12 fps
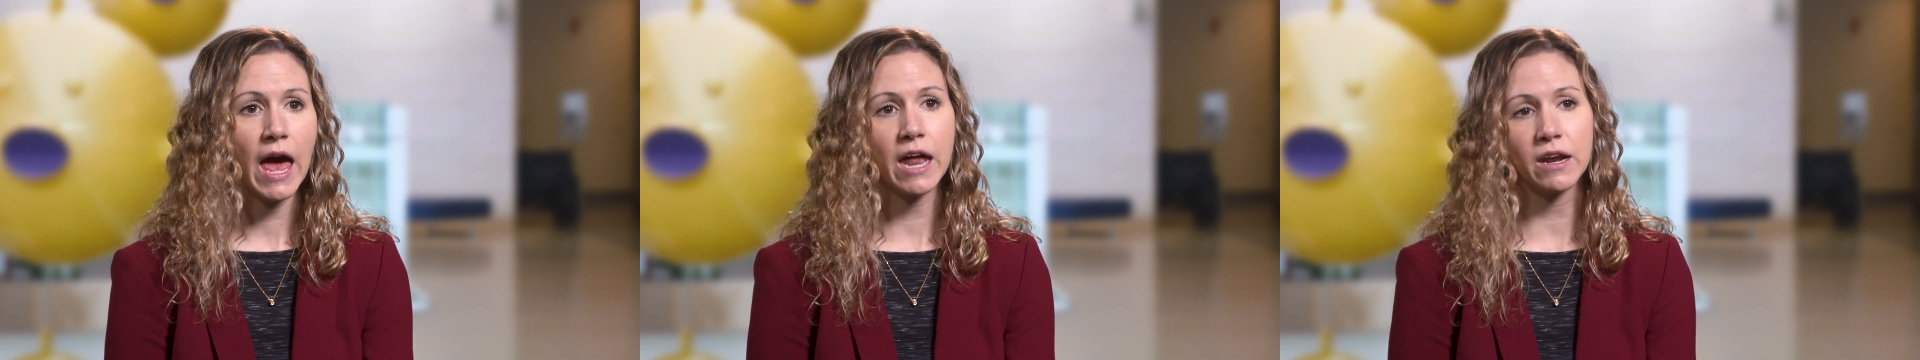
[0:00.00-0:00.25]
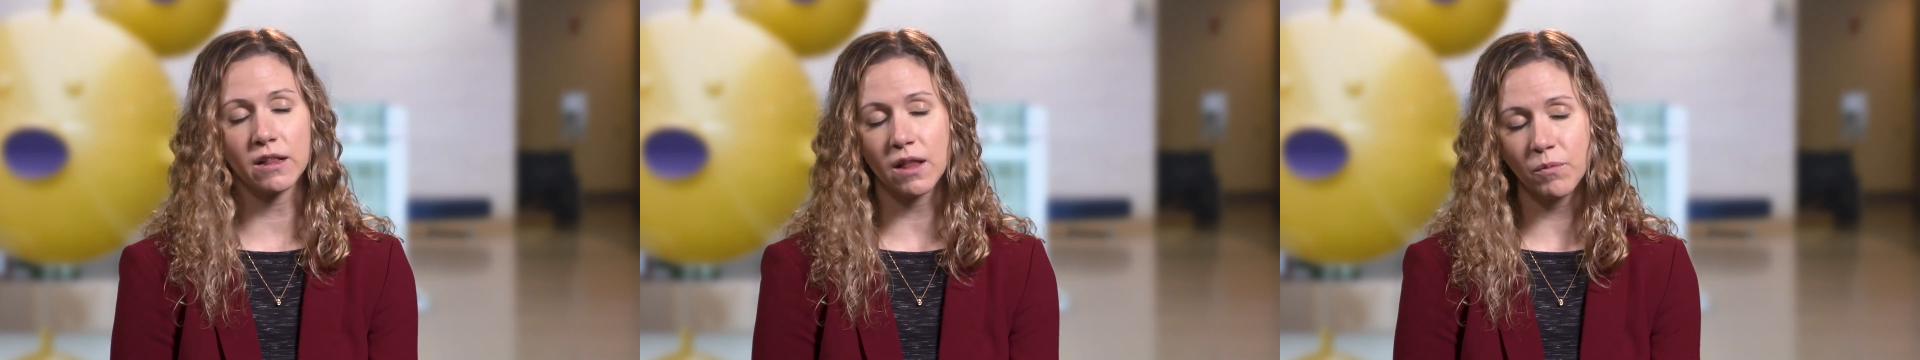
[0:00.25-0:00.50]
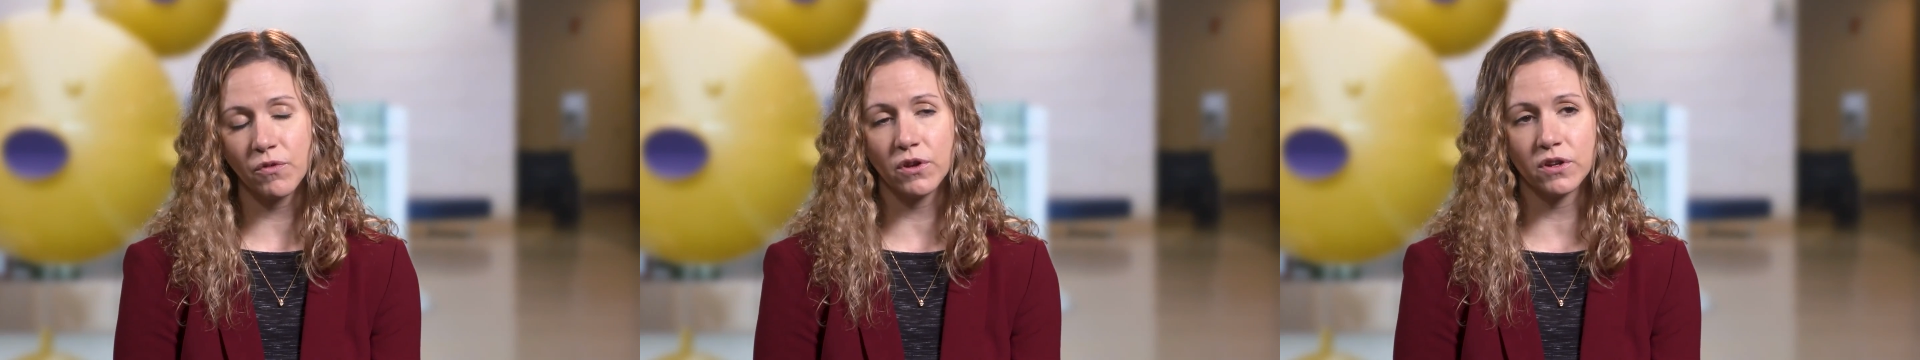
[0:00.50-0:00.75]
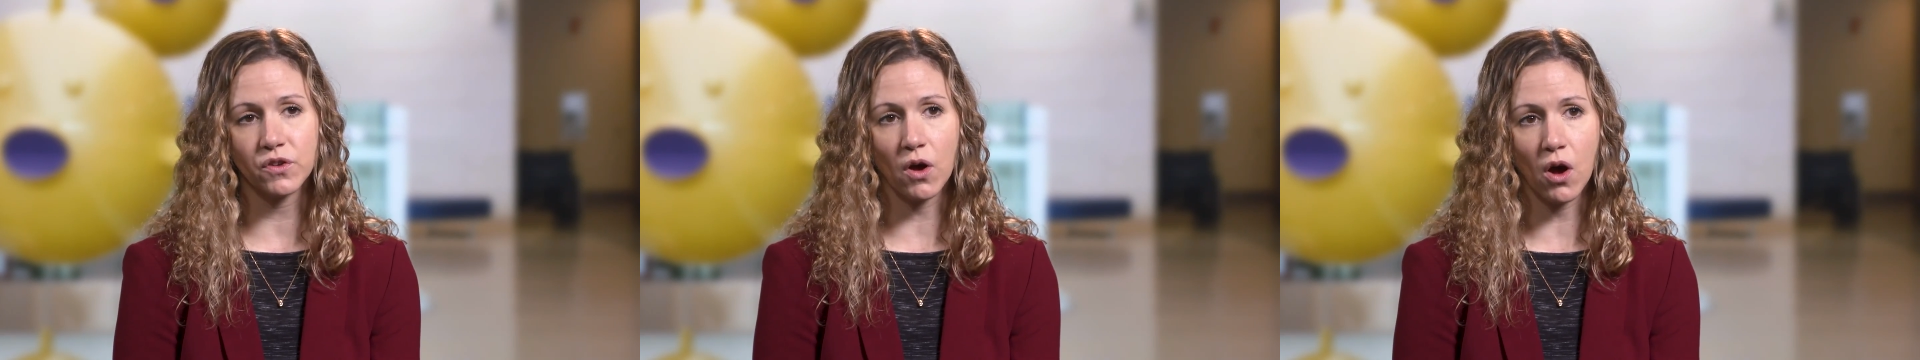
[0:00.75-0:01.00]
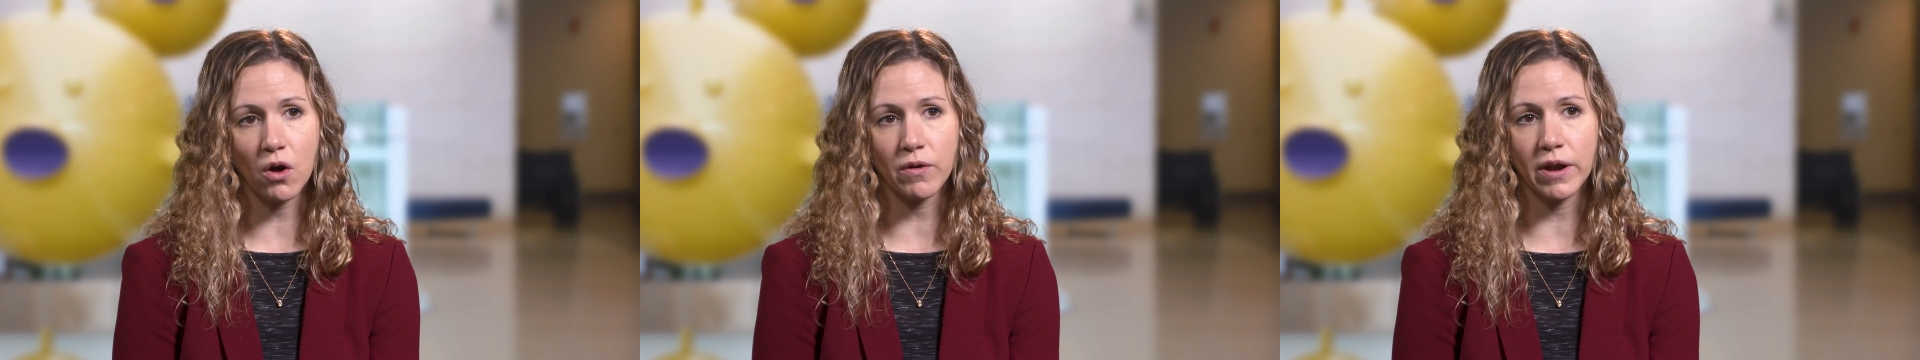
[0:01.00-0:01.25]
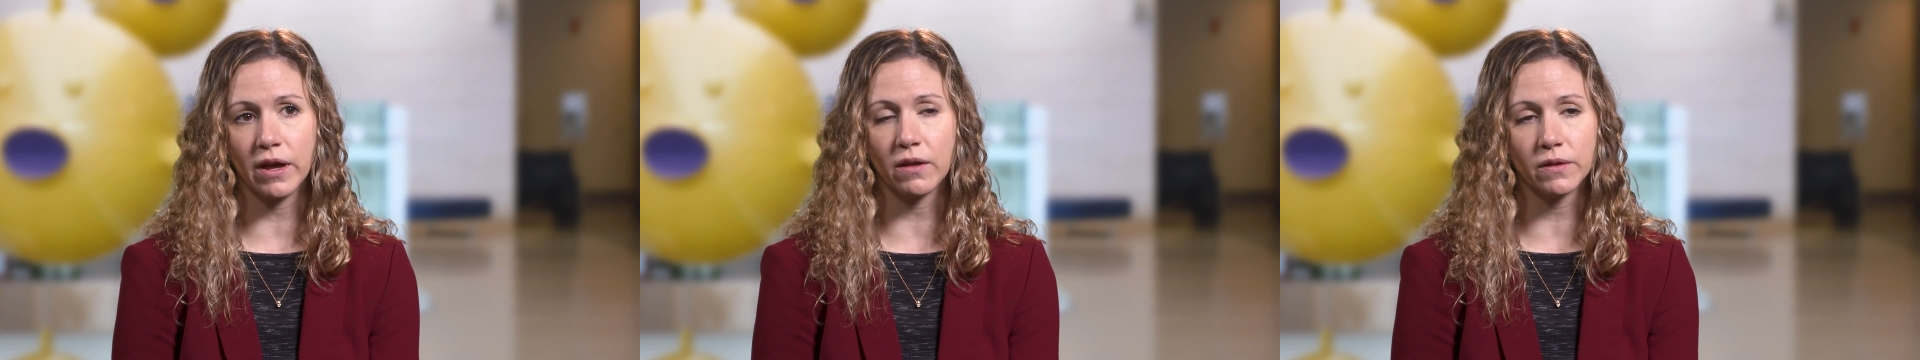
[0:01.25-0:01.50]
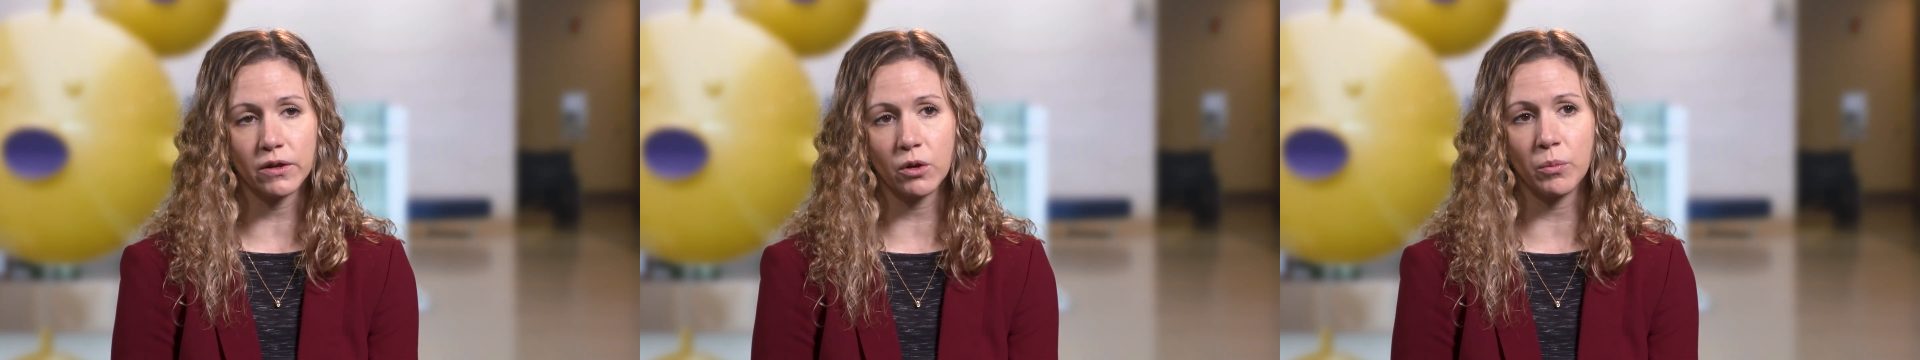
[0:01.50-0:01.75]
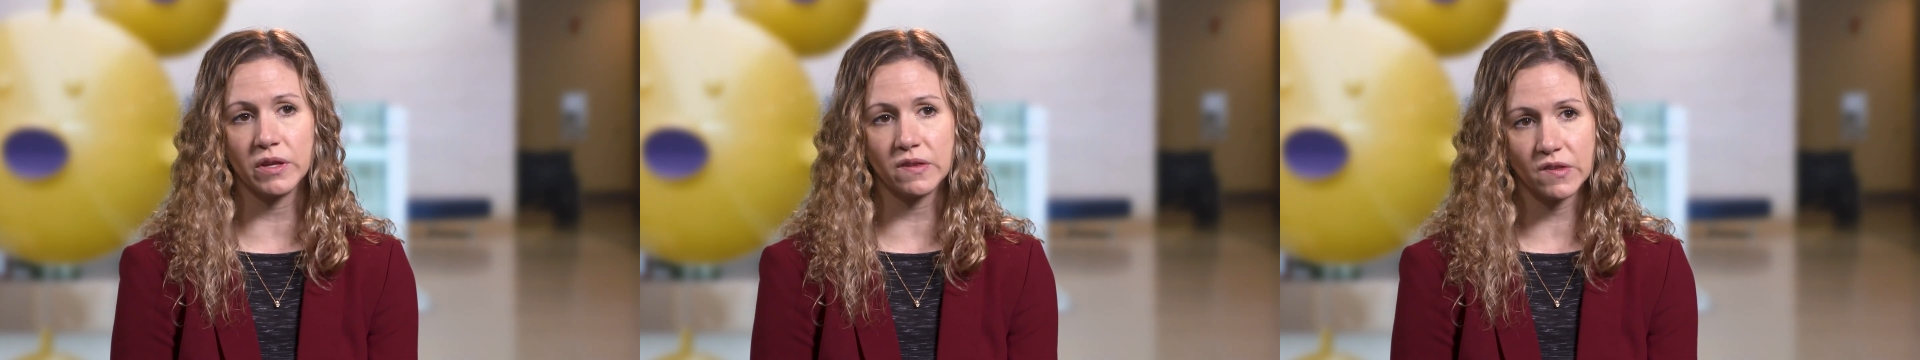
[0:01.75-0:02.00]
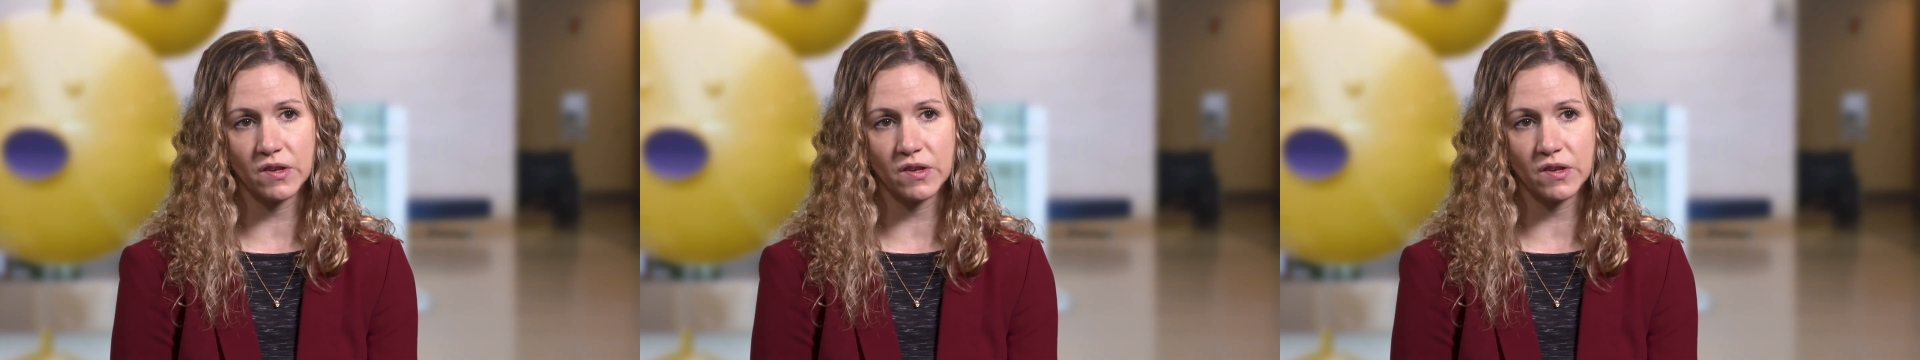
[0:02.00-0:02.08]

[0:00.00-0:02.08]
And a clubfoot is already a little bit